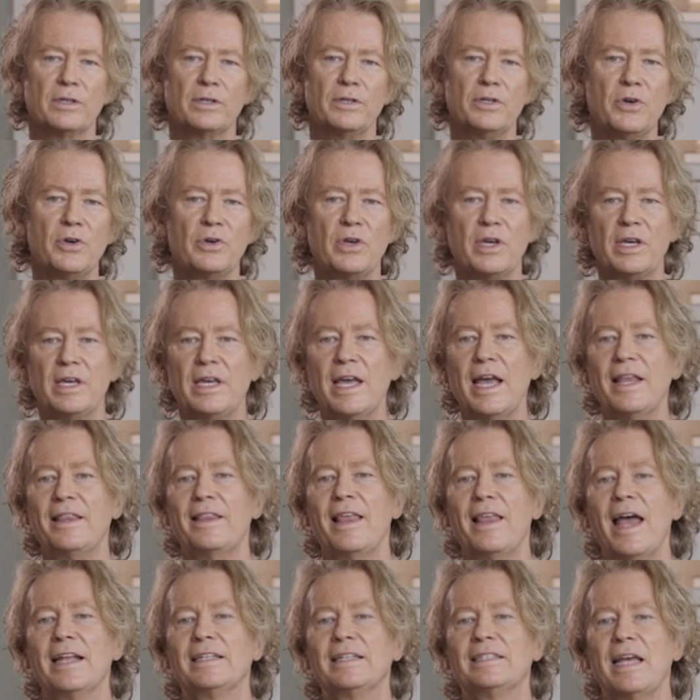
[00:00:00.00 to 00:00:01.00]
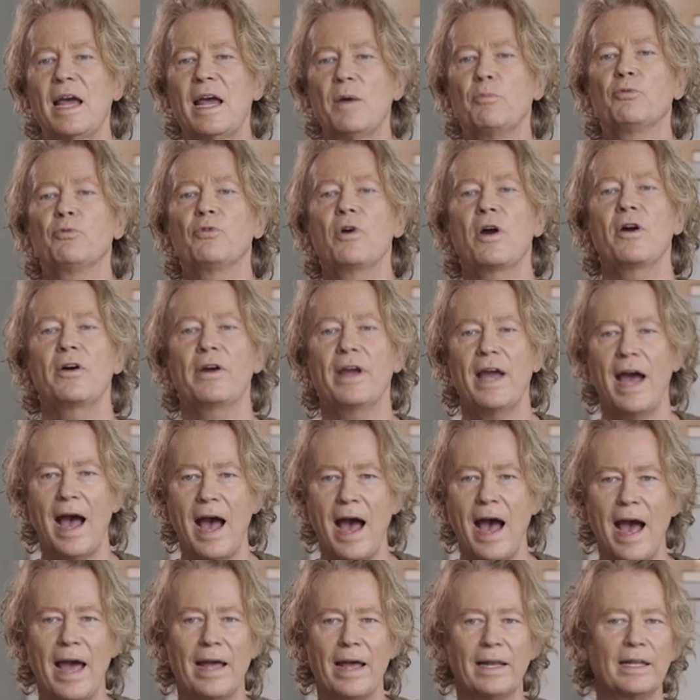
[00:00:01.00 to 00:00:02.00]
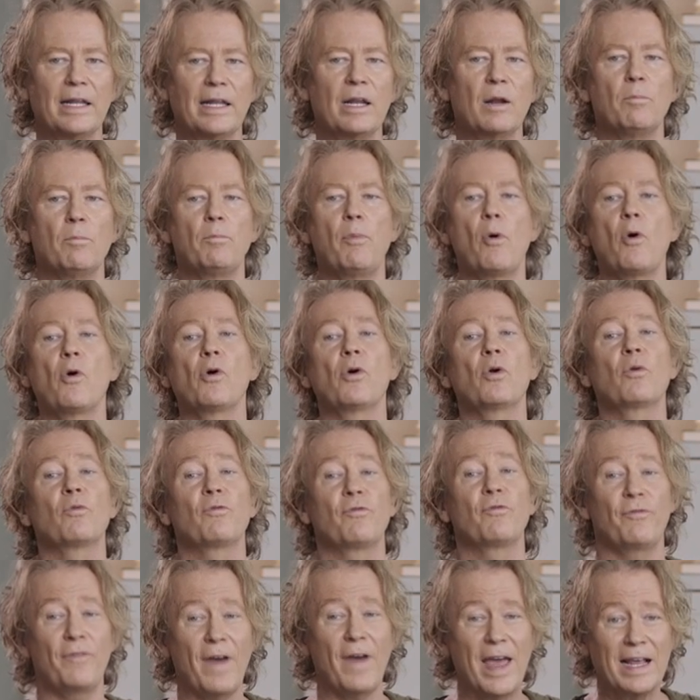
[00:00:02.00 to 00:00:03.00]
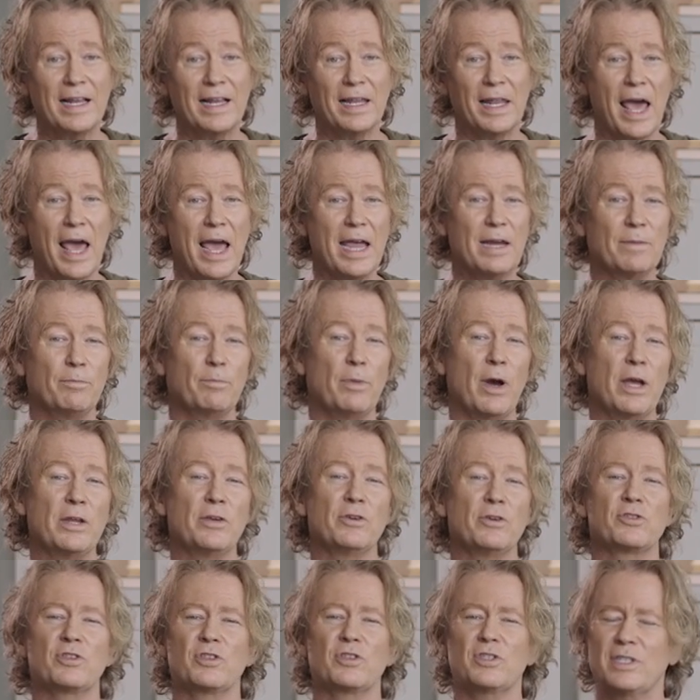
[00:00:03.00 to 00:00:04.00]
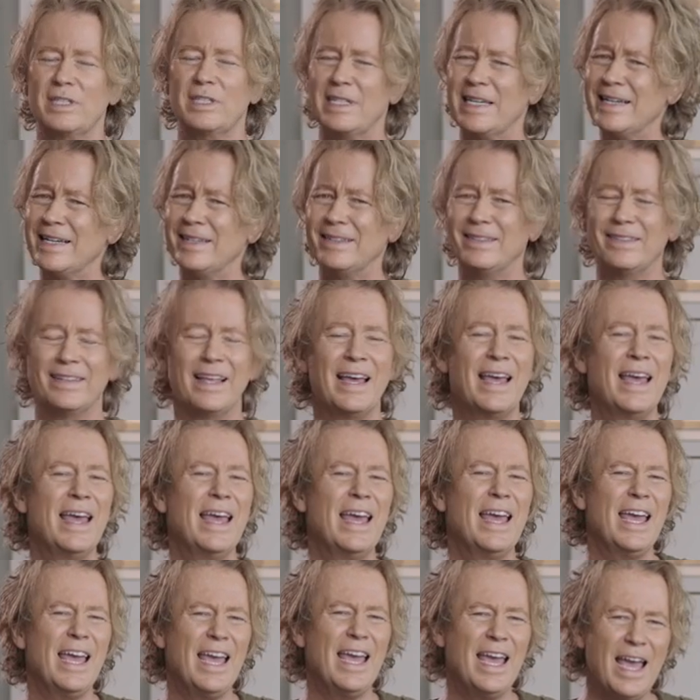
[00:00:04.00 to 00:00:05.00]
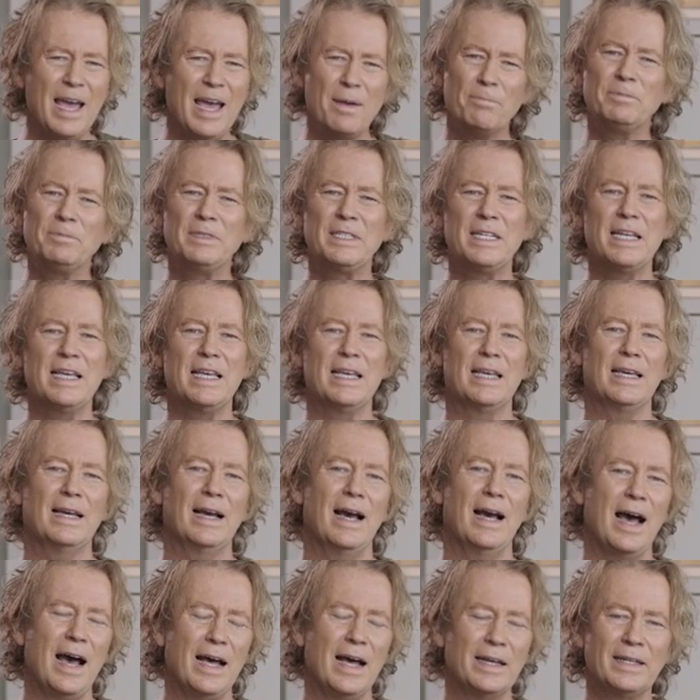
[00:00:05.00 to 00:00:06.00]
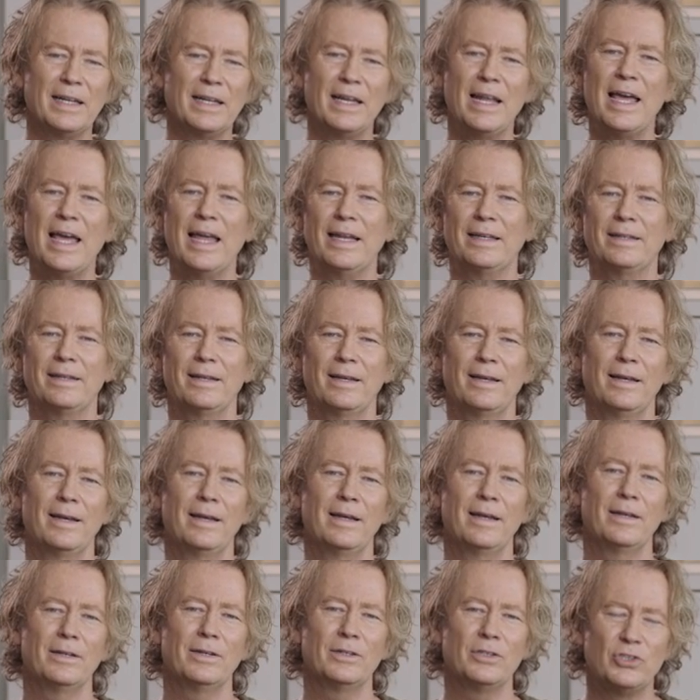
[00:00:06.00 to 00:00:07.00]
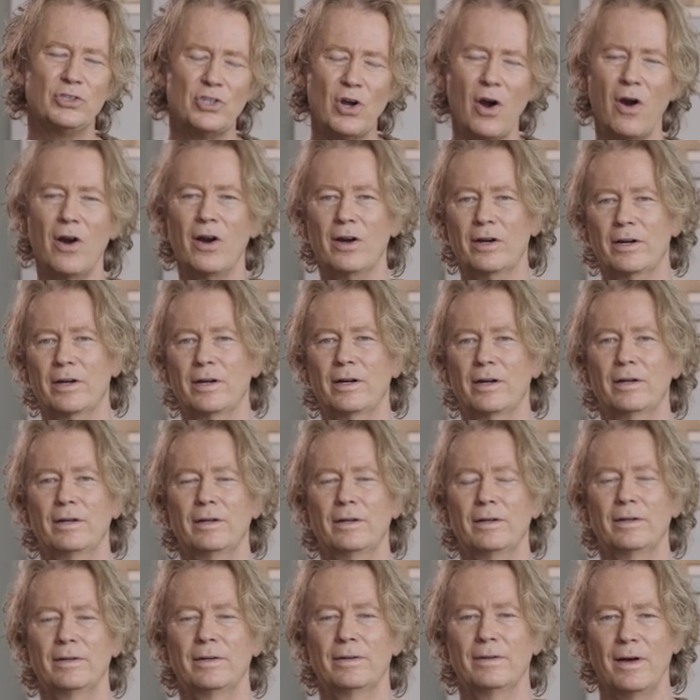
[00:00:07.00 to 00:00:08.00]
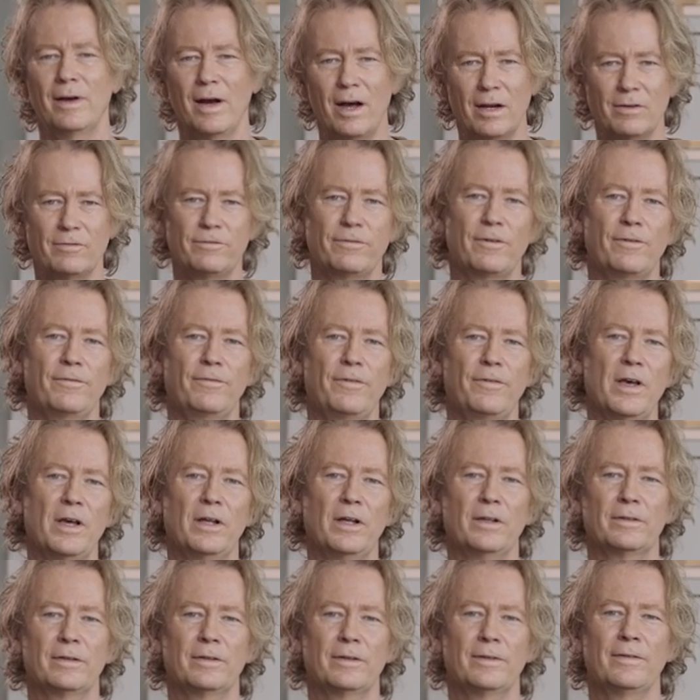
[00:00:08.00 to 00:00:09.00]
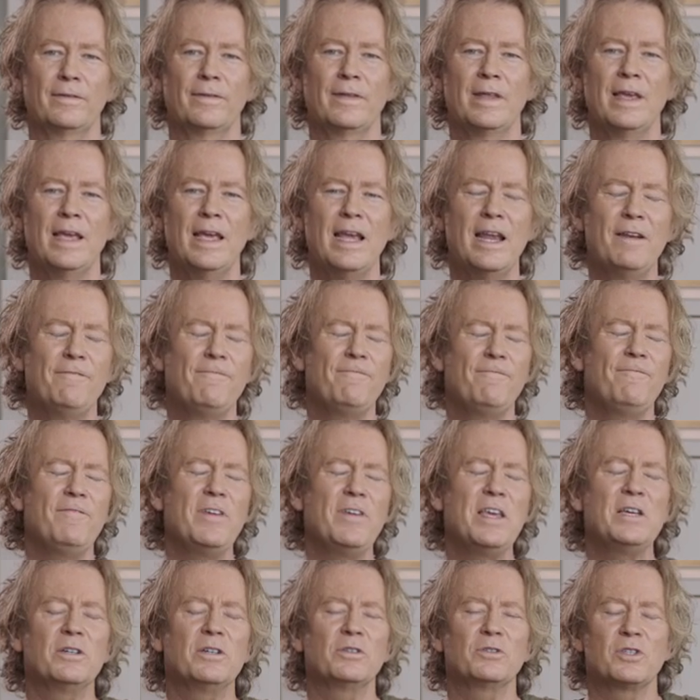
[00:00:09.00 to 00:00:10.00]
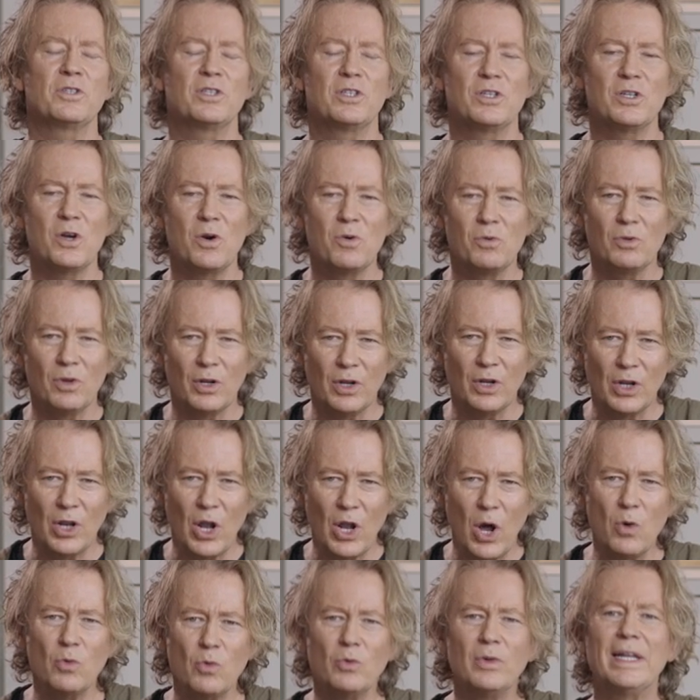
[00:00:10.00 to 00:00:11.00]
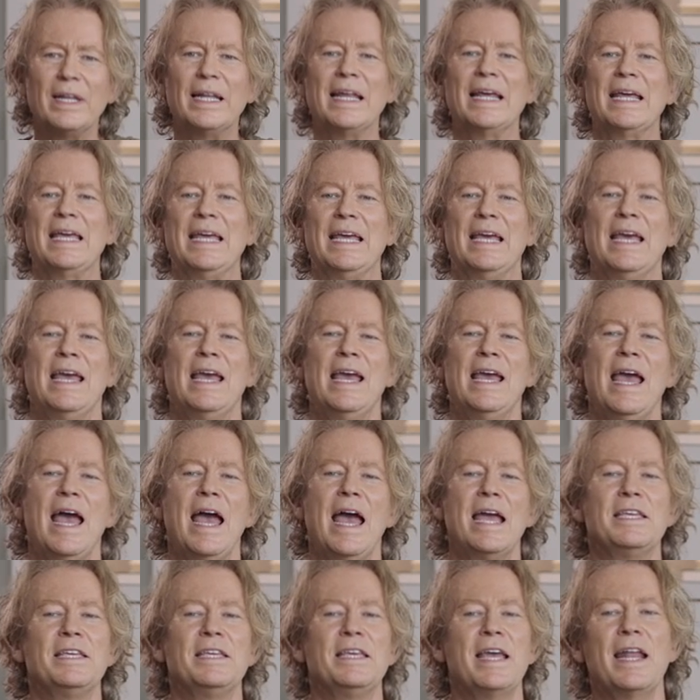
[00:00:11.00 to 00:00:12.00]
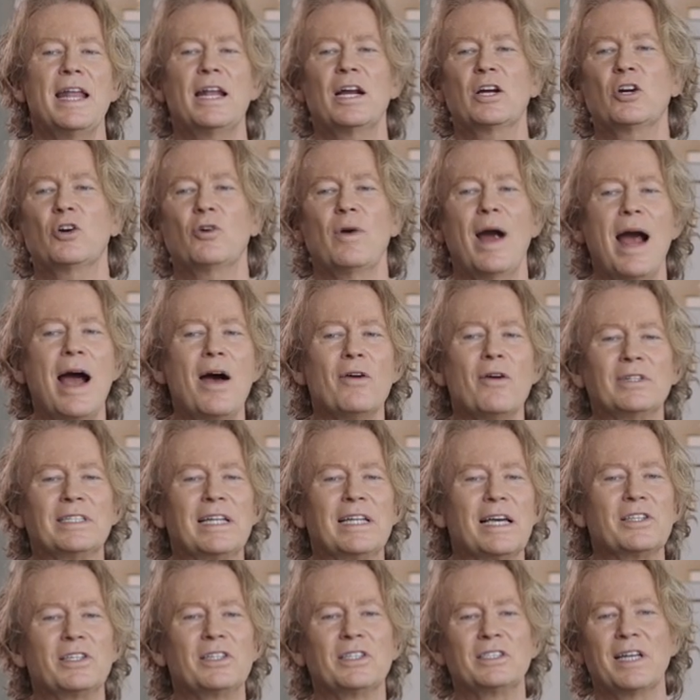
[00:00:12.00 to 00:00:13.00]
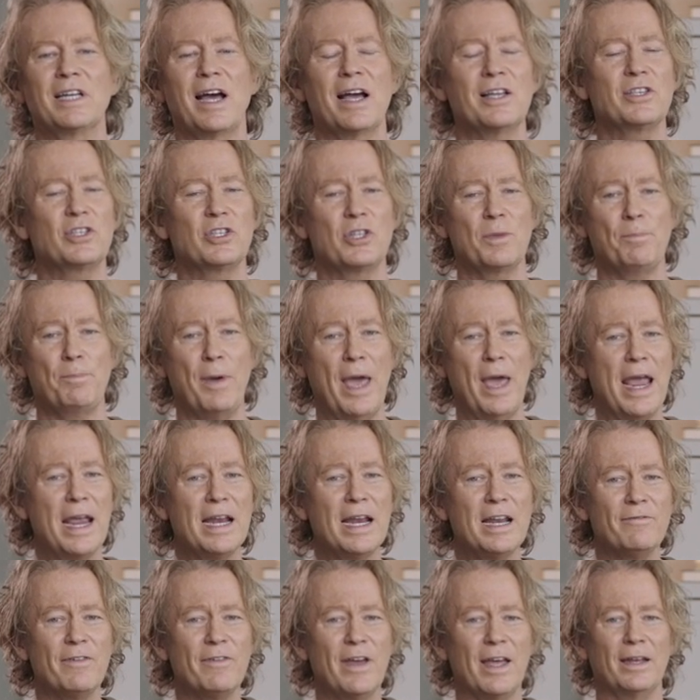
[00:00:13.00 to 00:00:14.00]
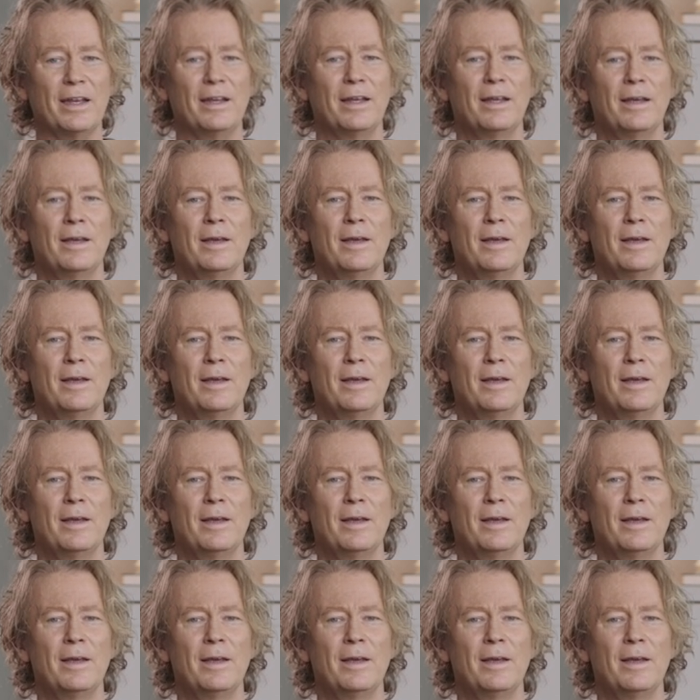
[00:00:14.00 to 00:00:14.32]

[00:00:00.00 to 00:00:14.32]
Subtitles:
You can get that temporary high, a little borrowed fake light, but you're still empty, unlit, dark, unfulfilled. It feels so lonely. And yet a crowd doesn't touch the pain of it.